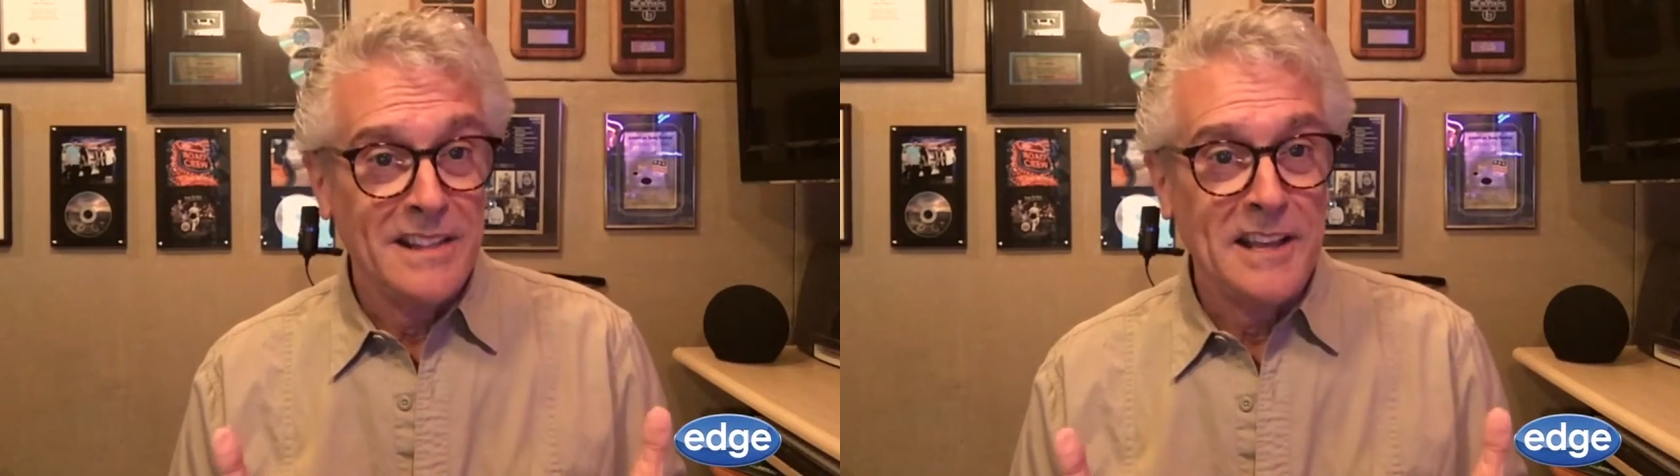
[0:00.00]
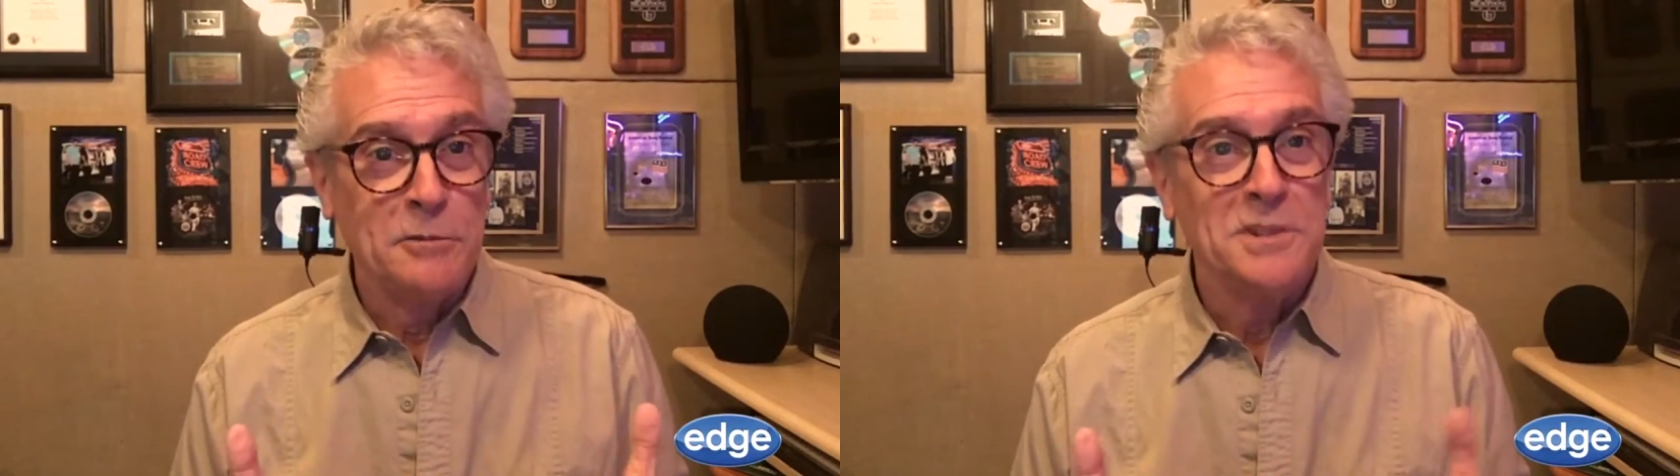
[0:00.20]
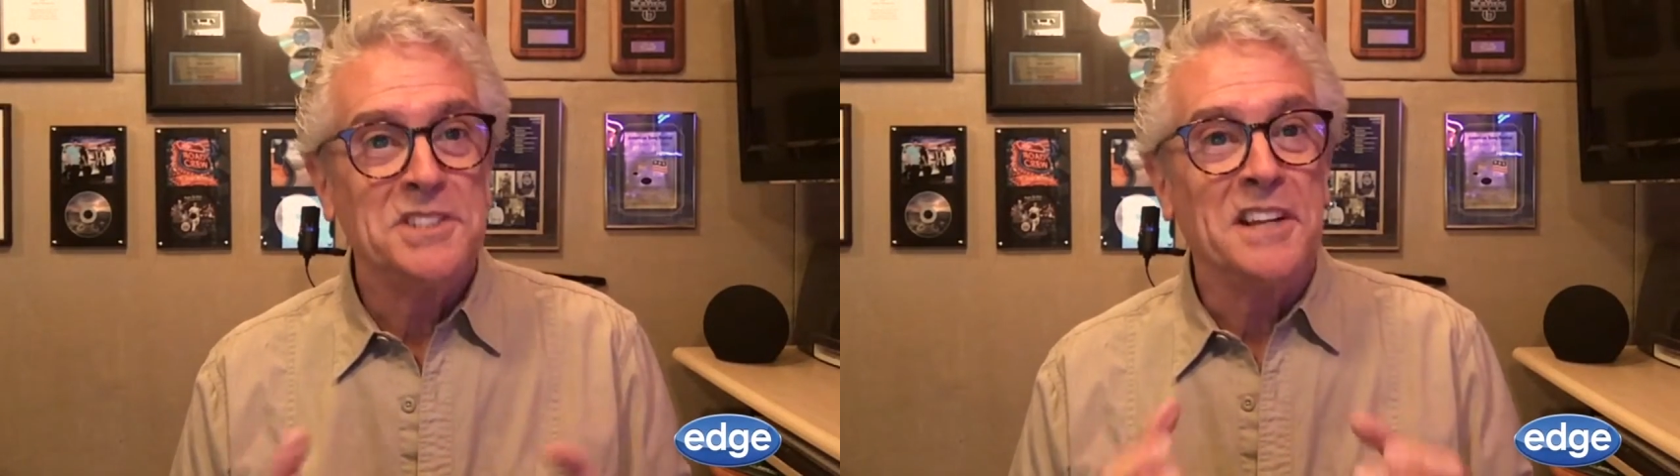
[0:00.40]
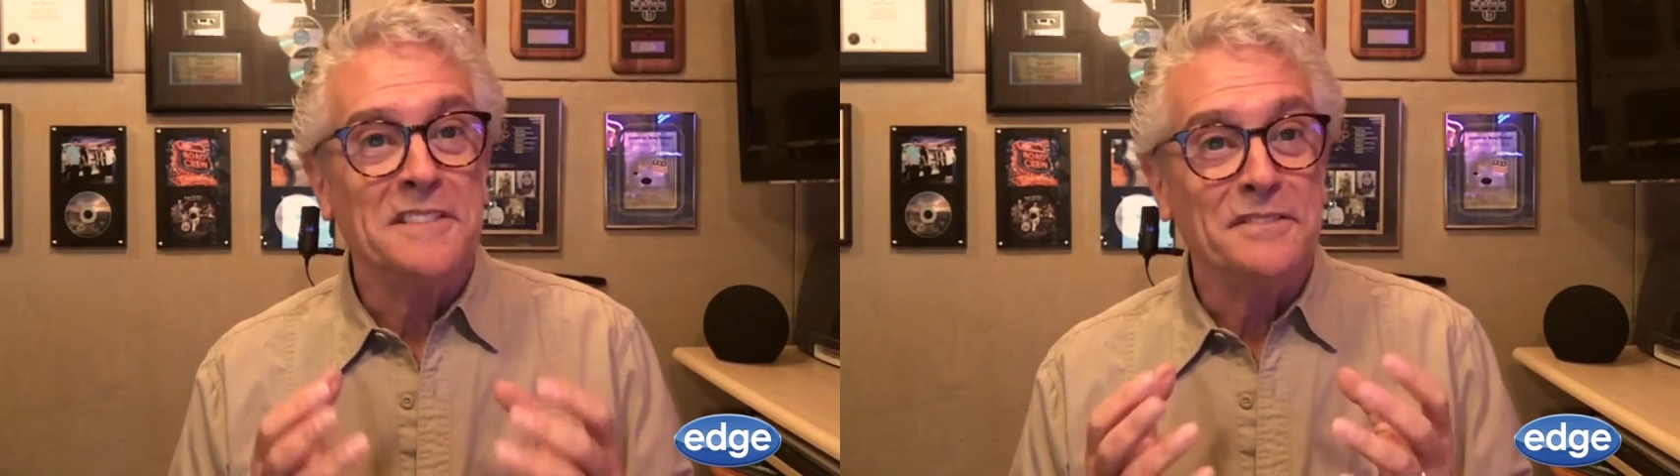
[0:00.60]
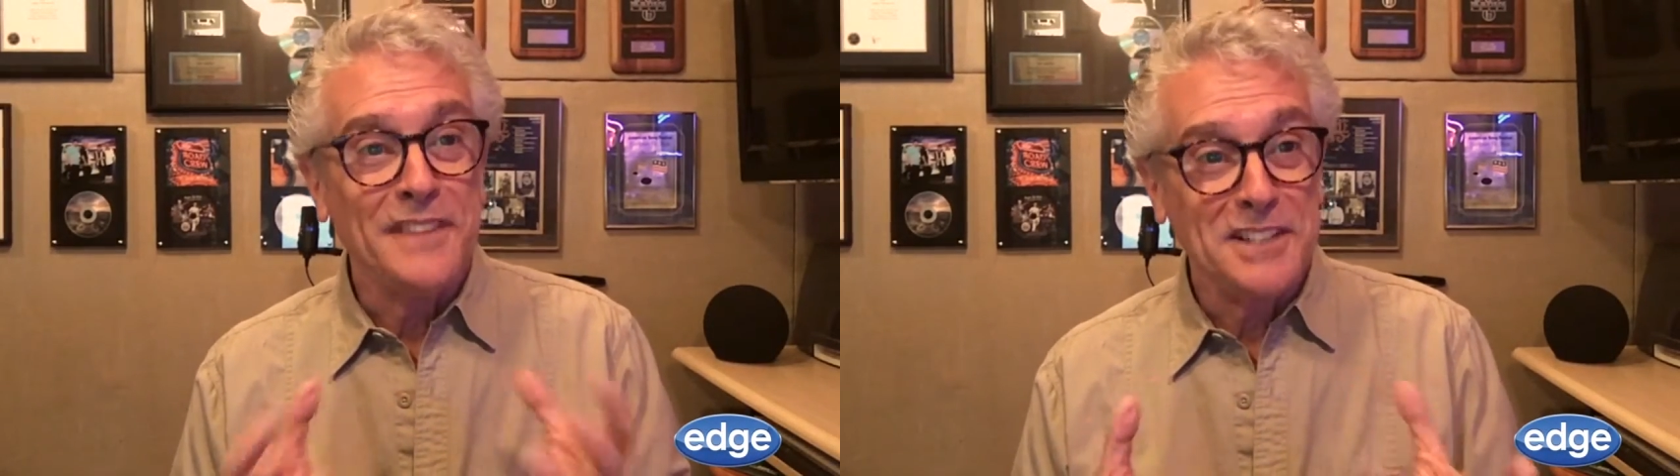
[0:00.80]
language
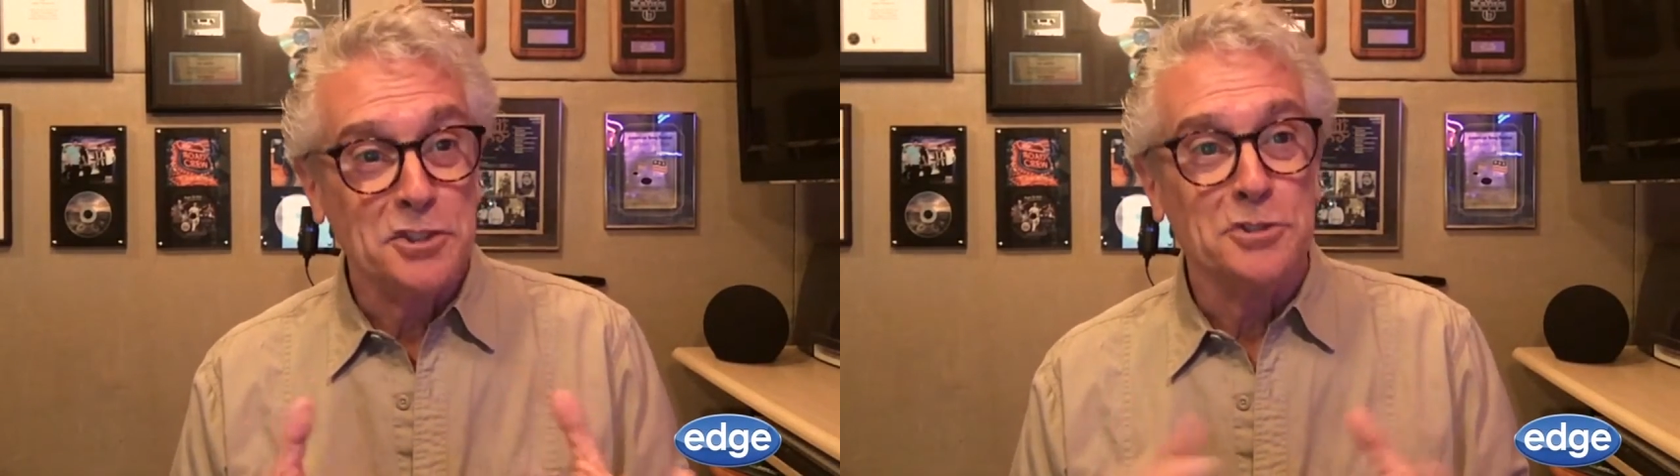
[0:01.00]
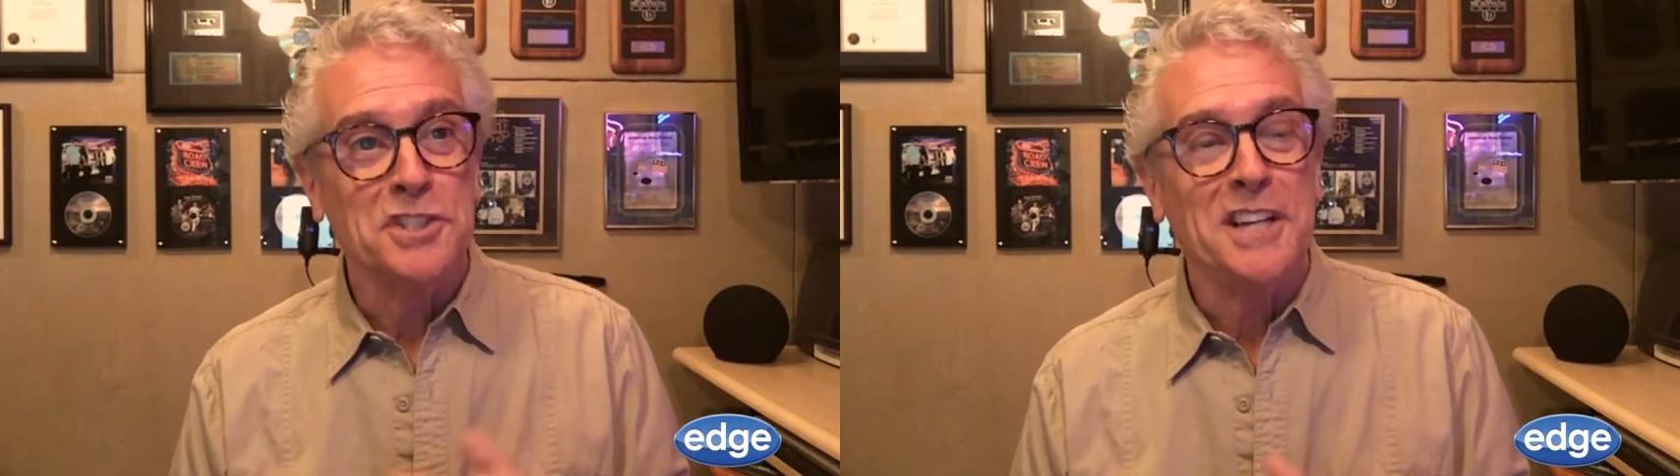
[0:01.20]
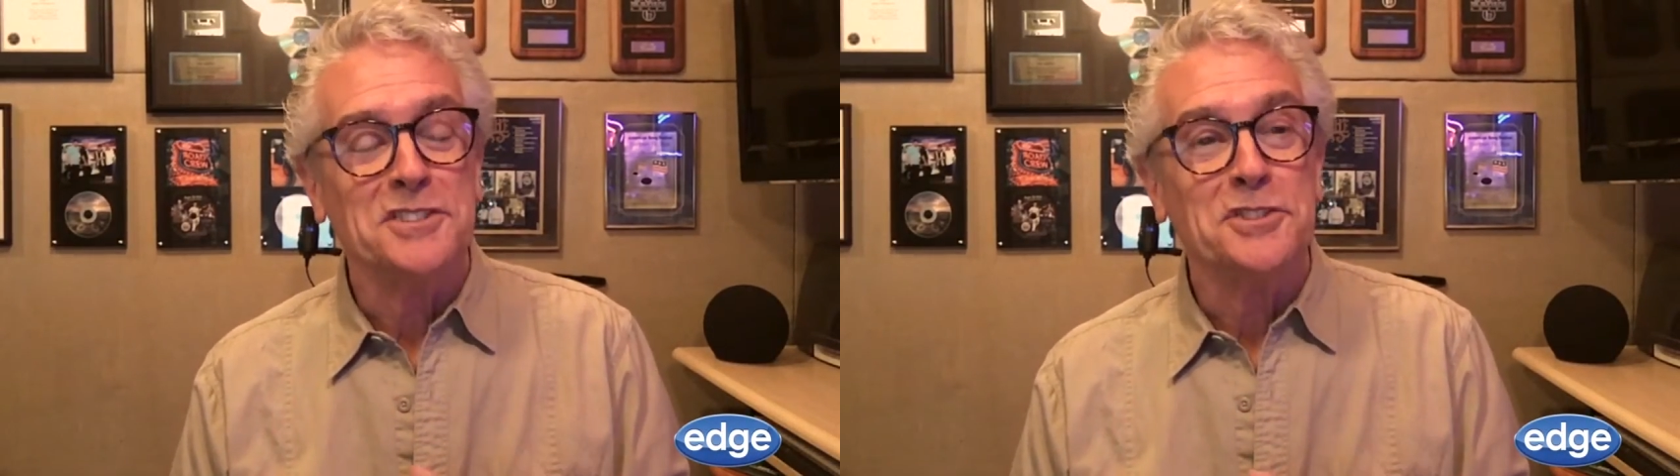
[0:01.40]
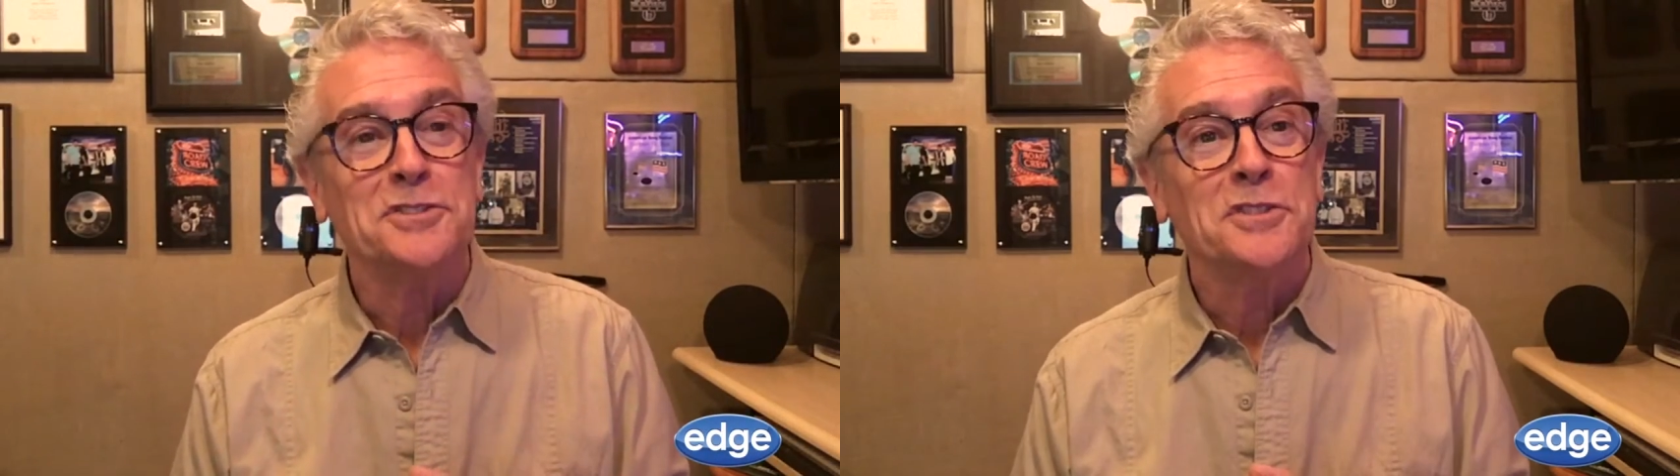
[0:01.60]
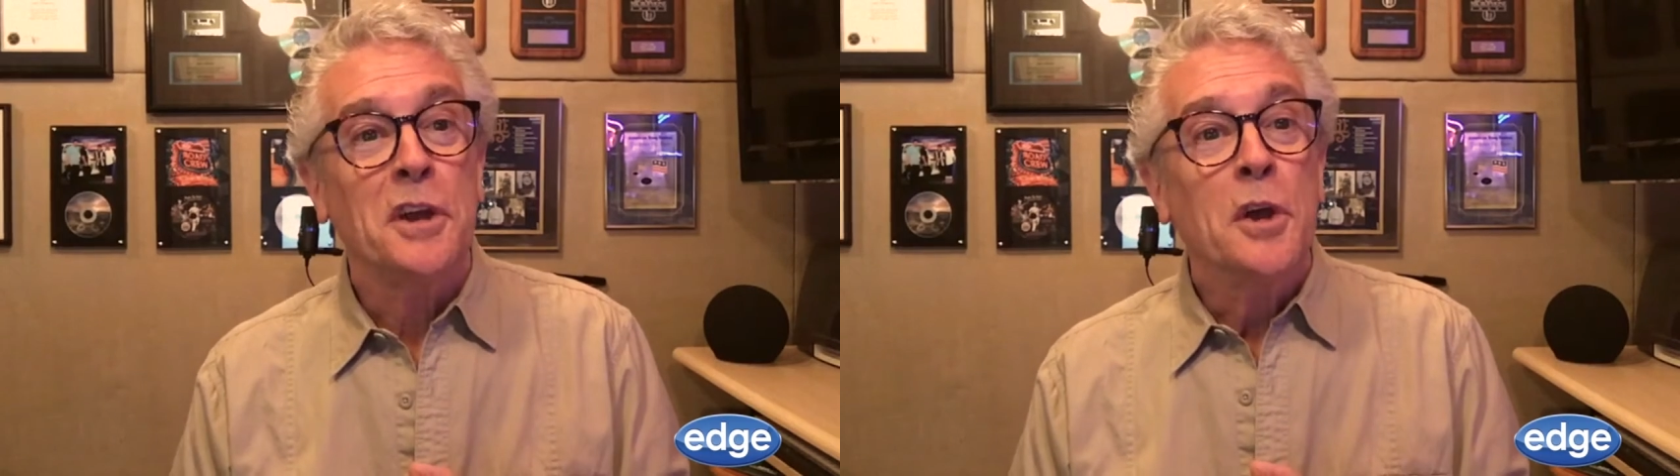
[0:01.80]
and facial
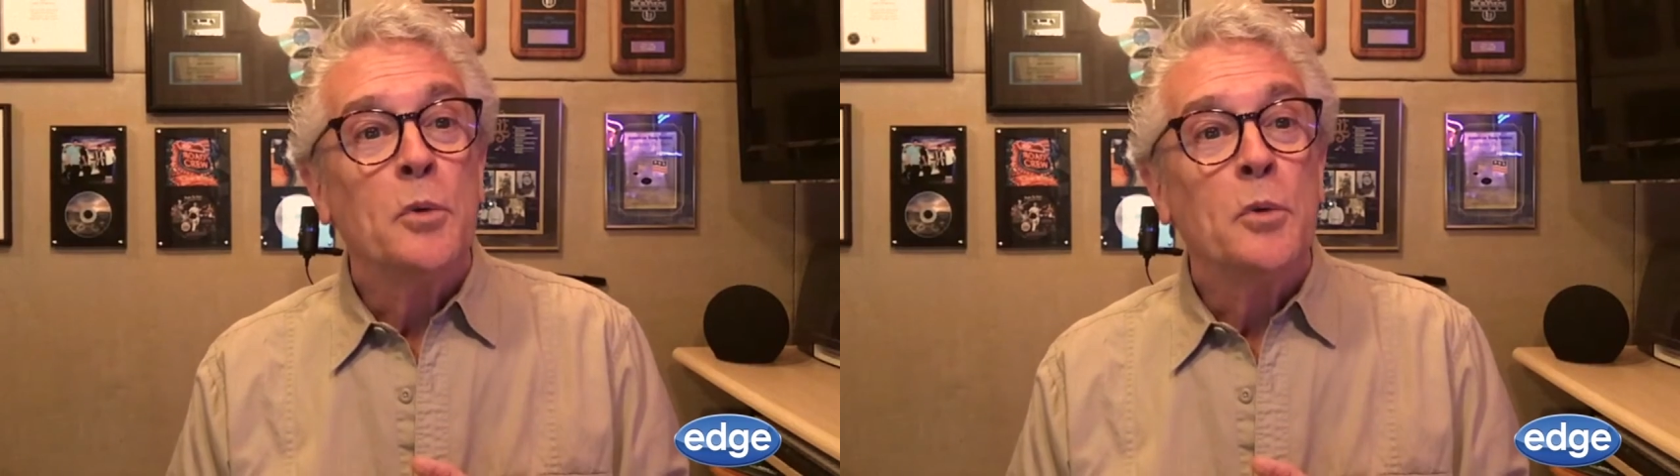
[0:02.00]
gestures,